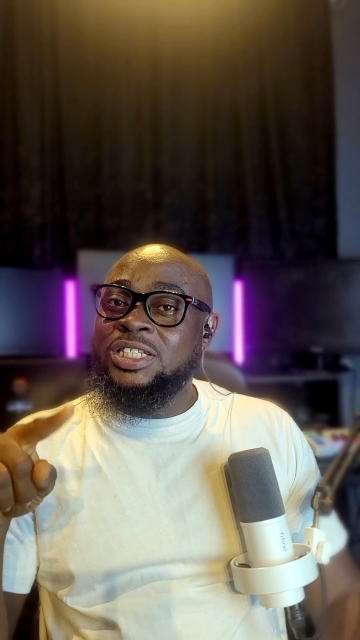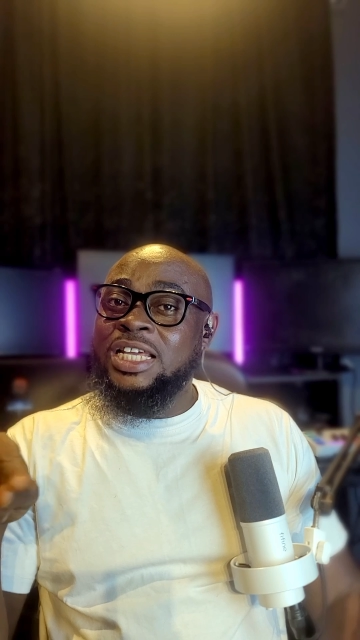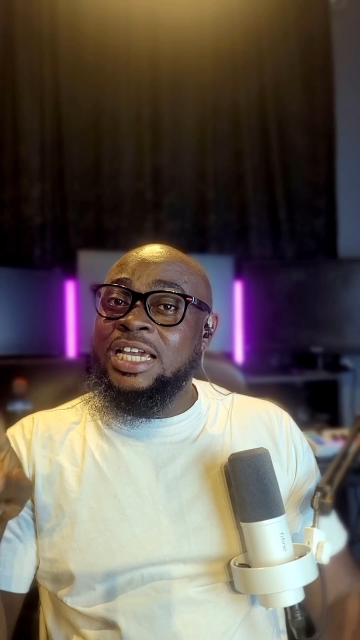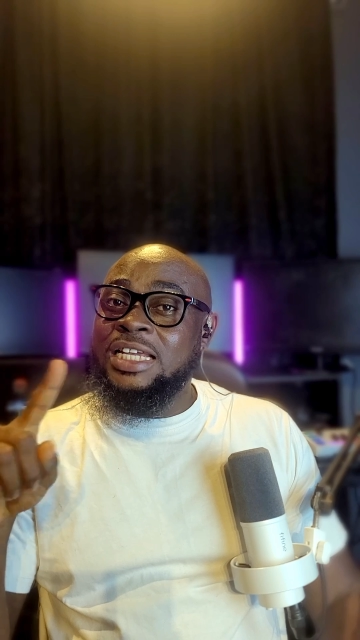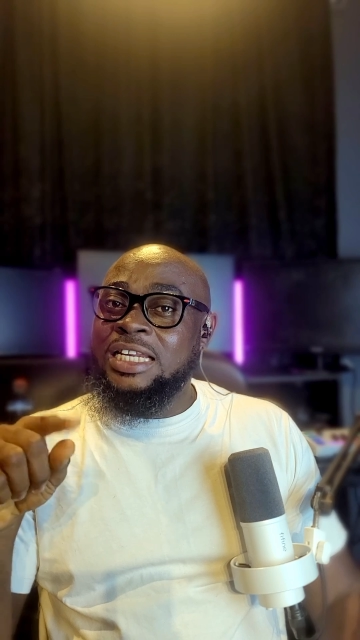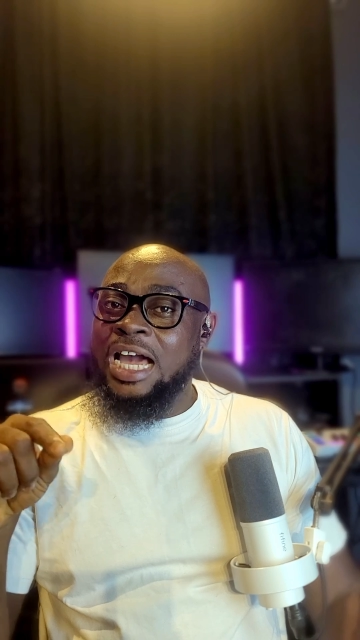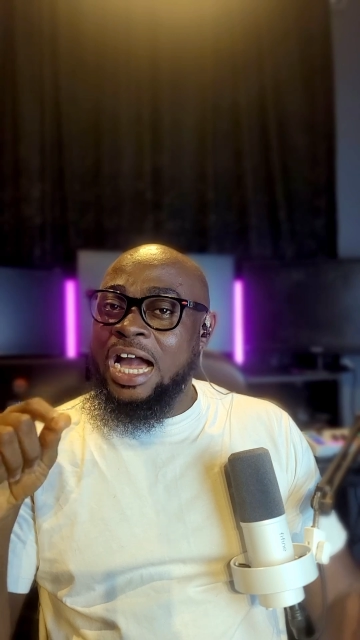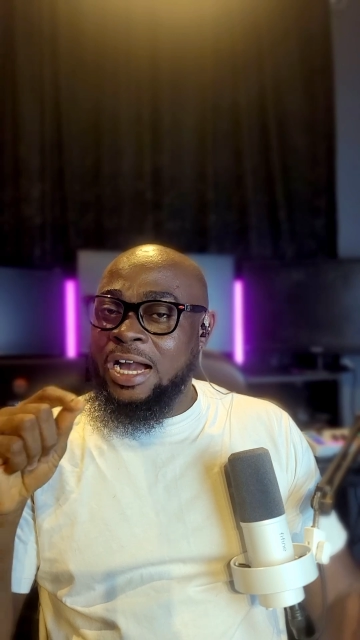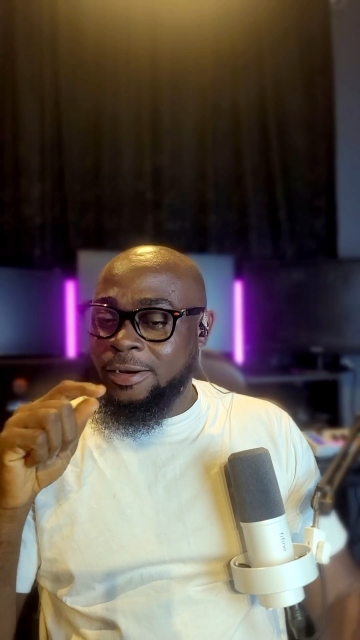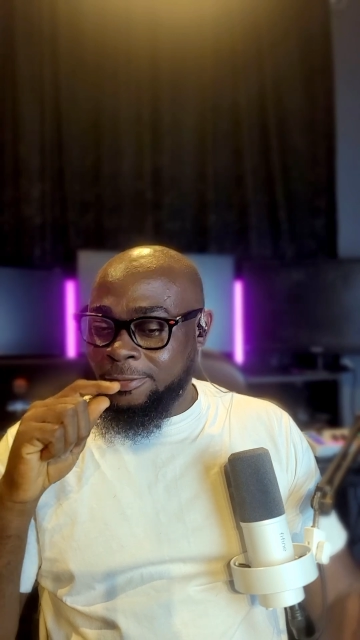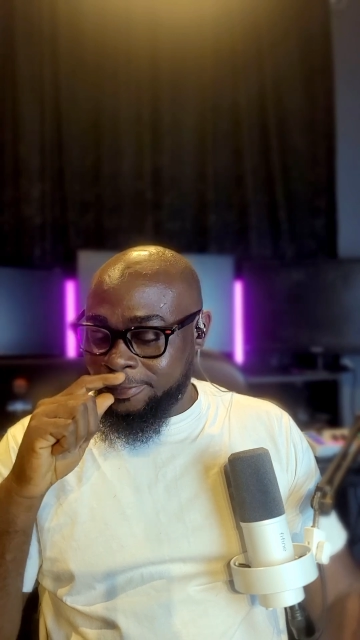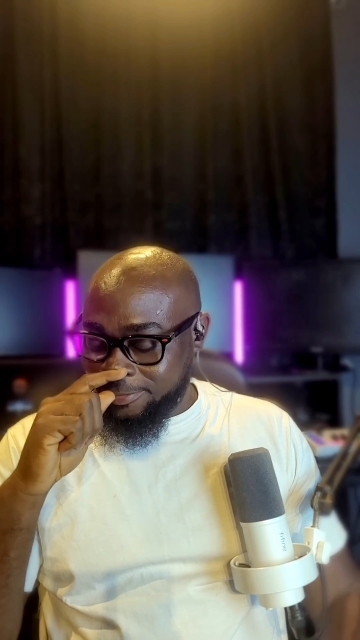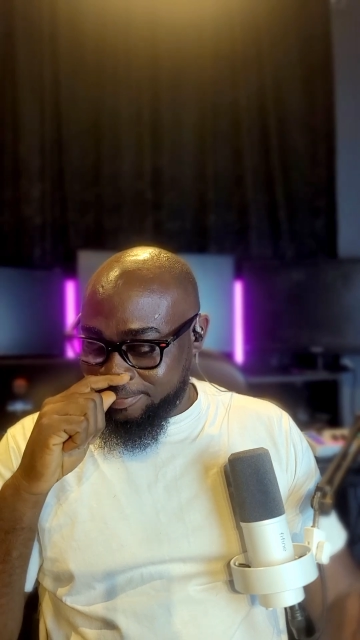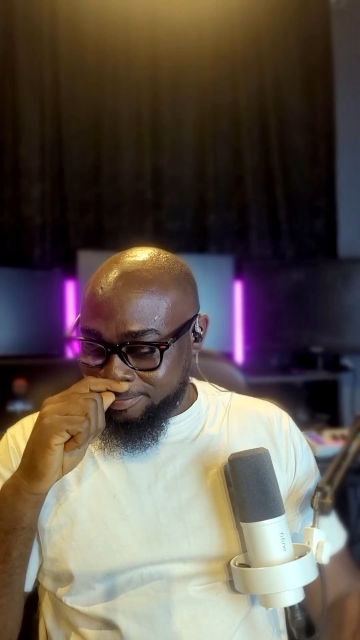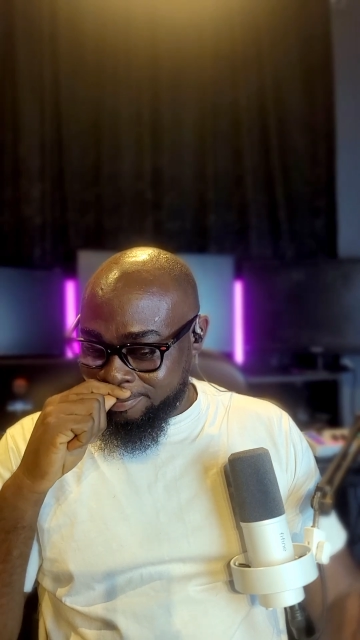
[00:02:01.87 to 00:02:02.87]
day now,
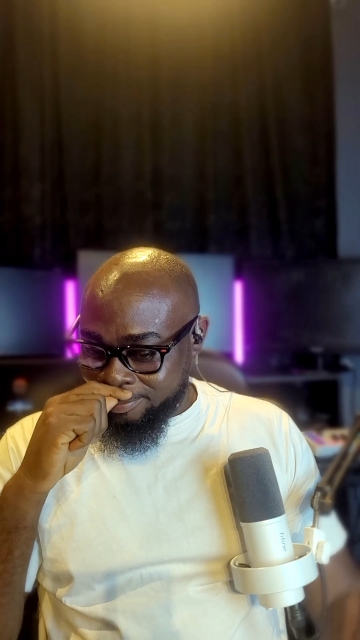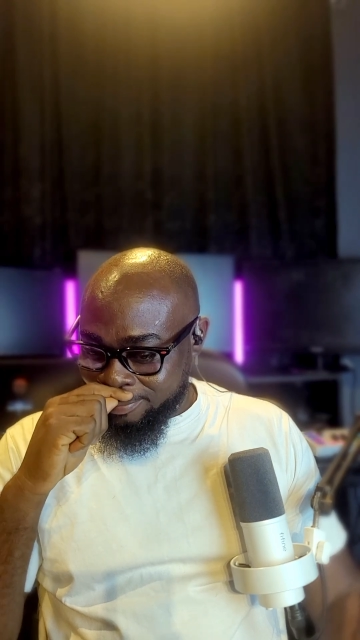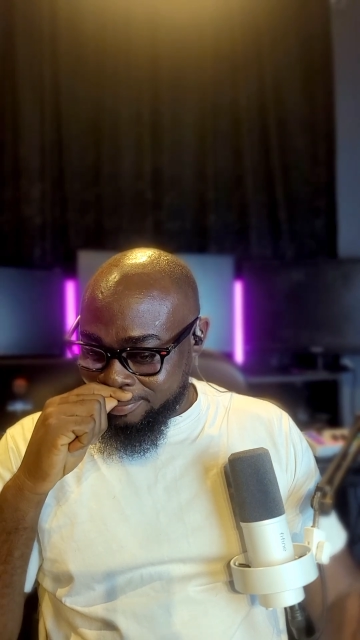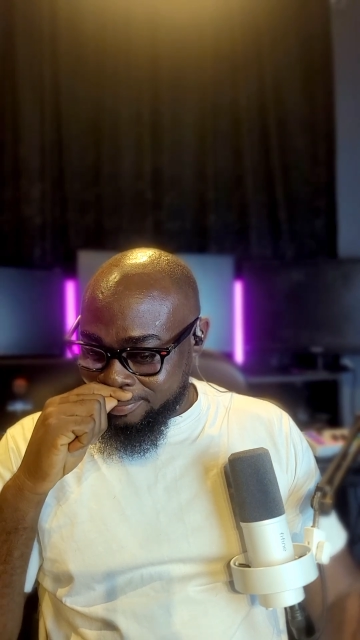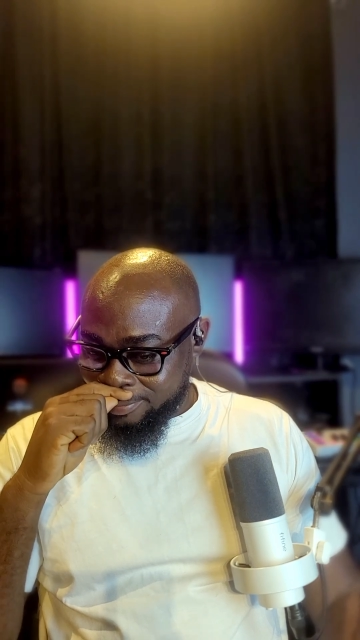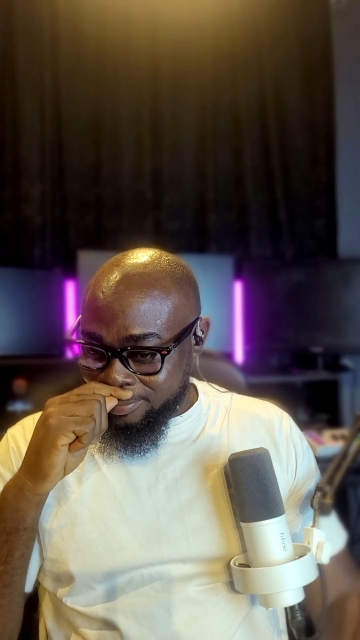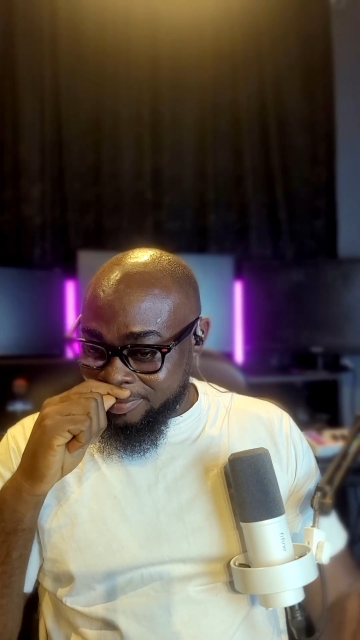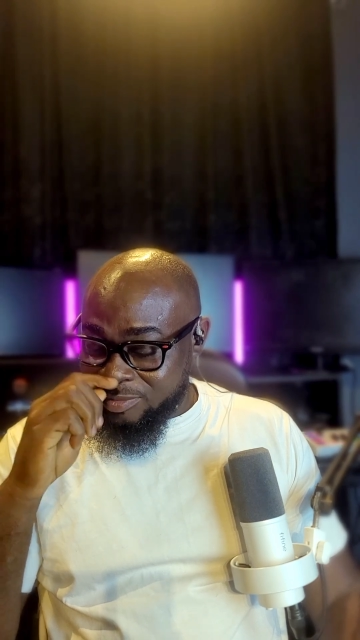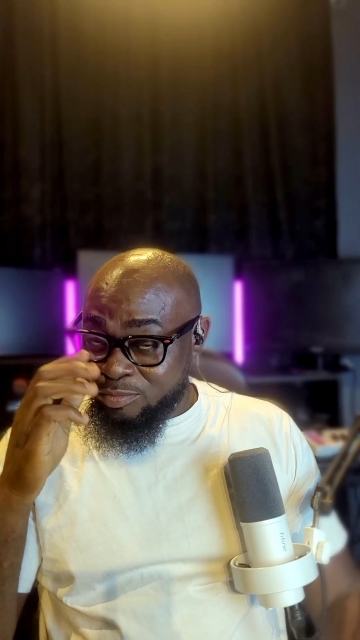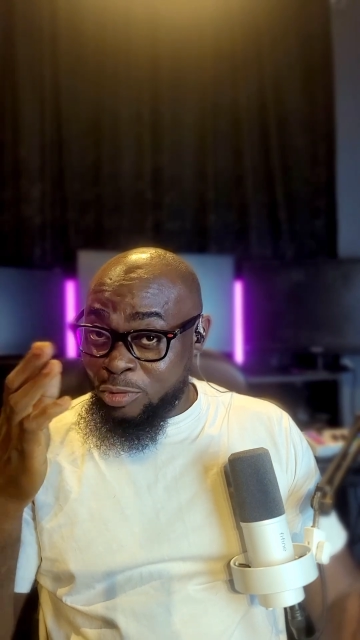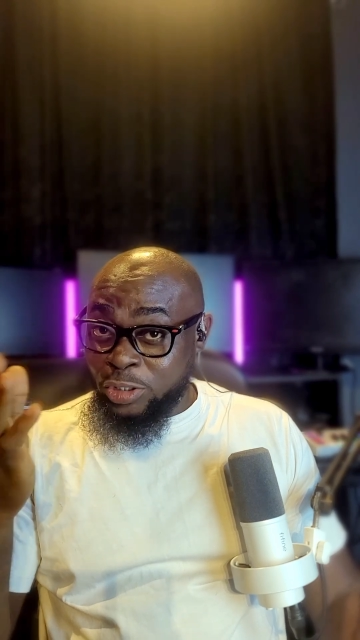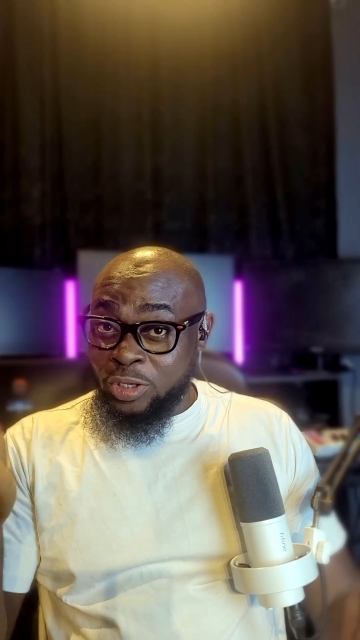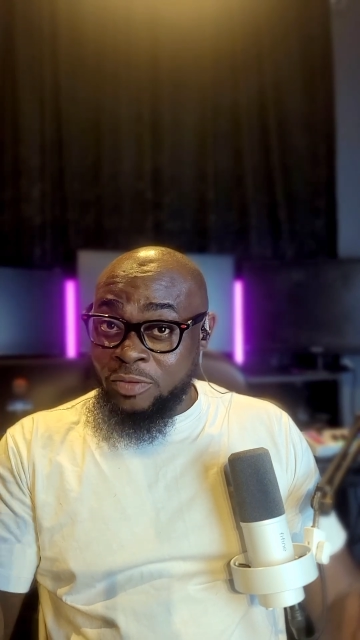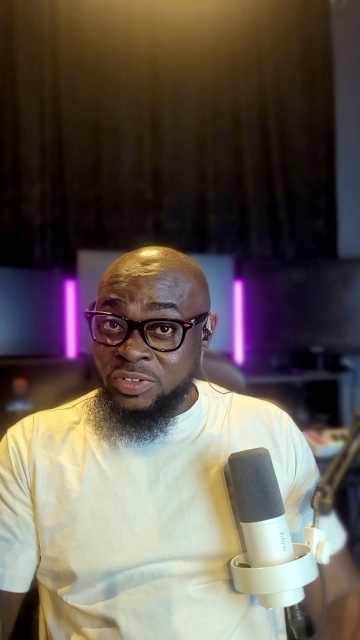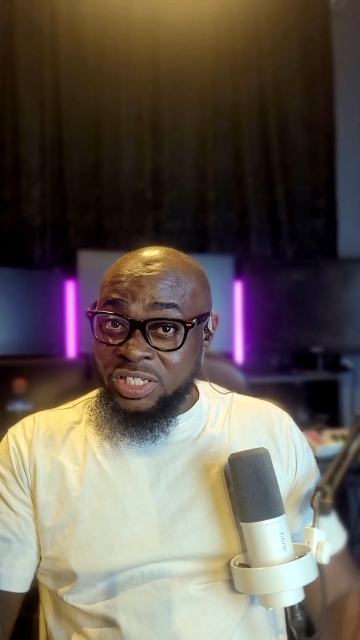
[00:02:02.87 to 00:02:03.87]

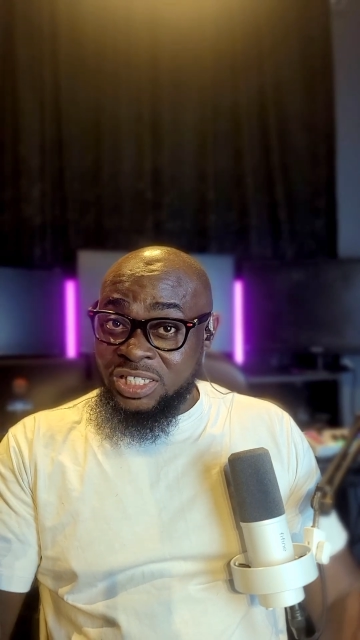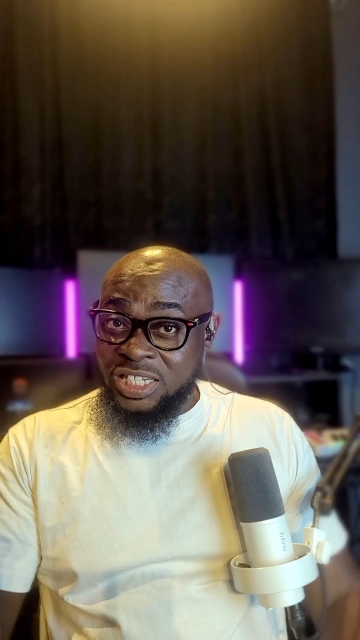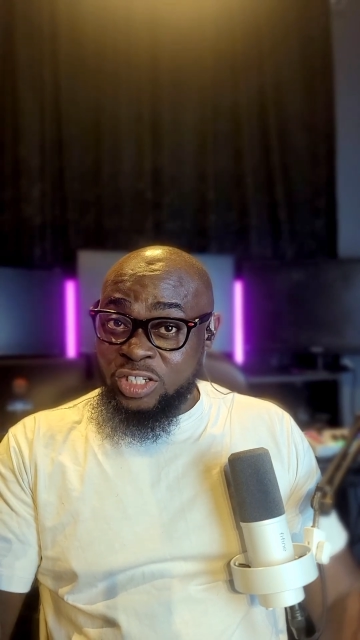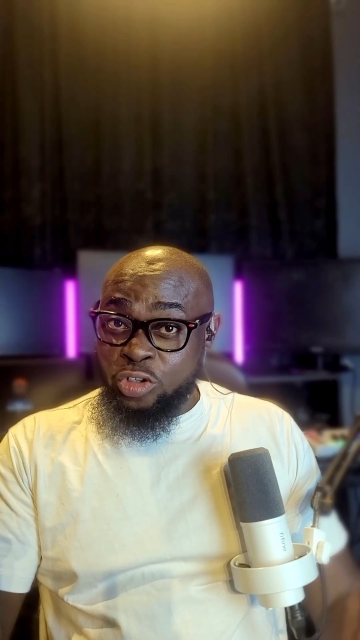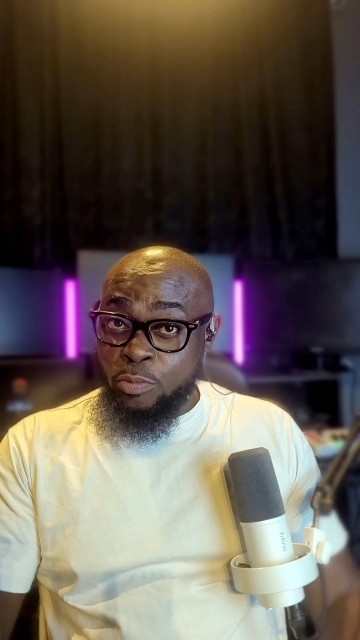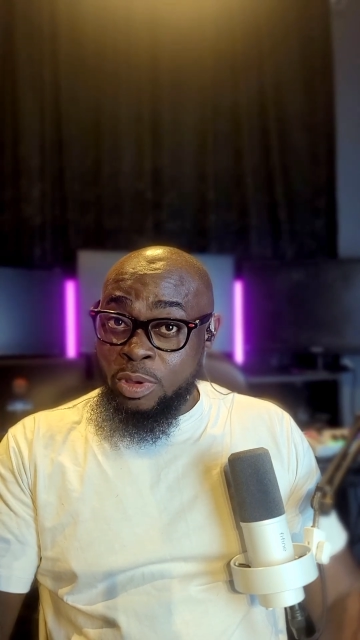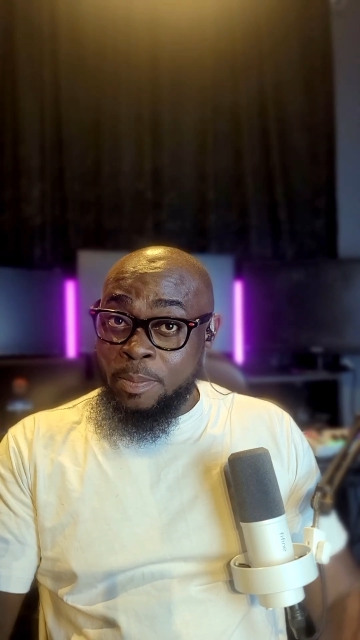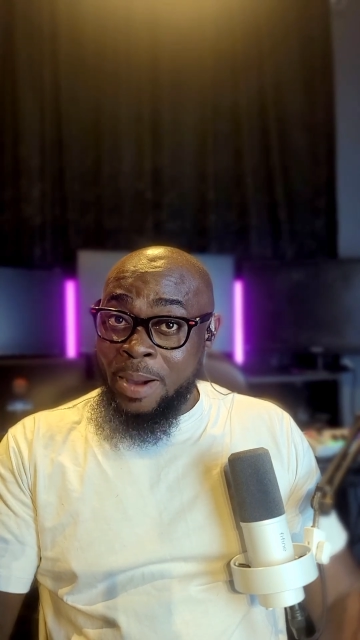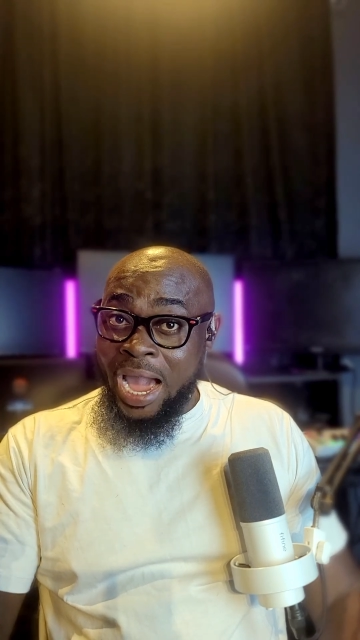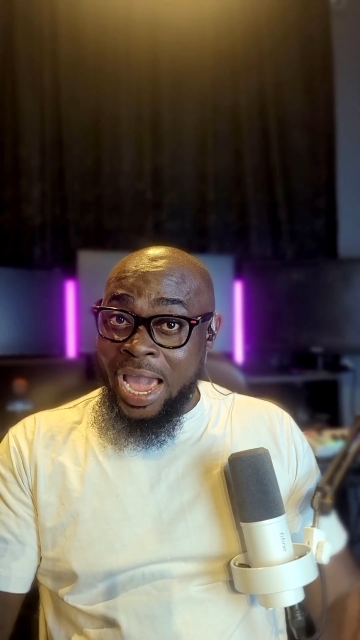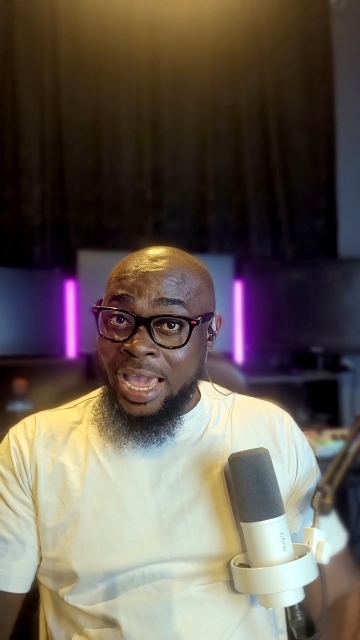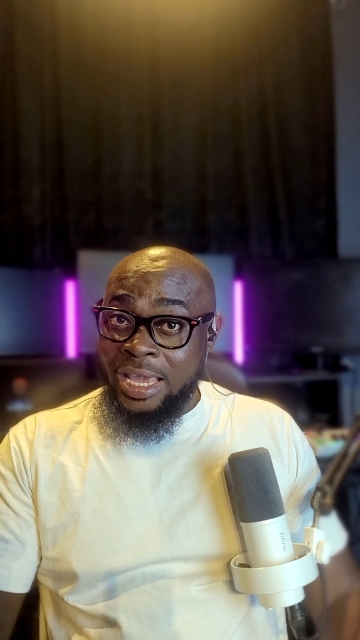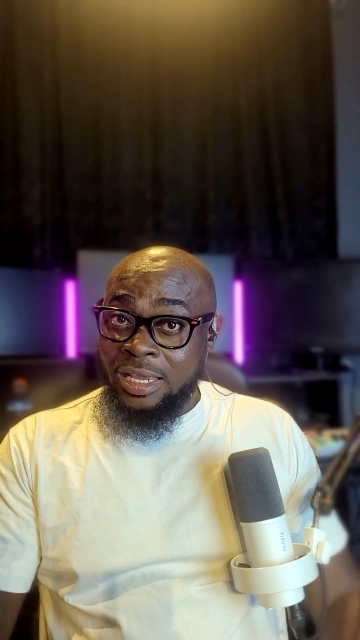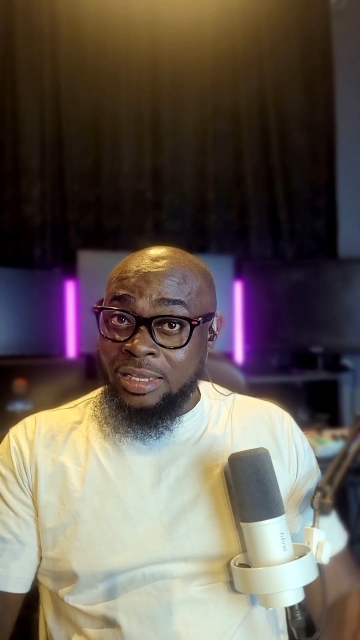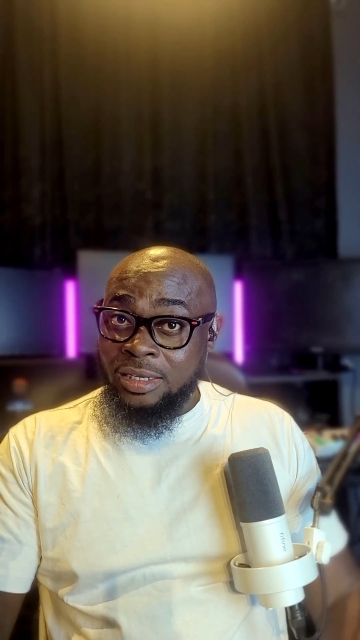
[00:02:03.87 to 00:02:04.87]
most of the things not be
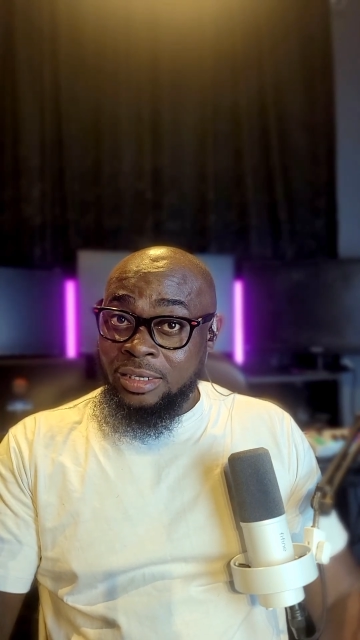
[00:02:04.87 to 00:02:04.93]
by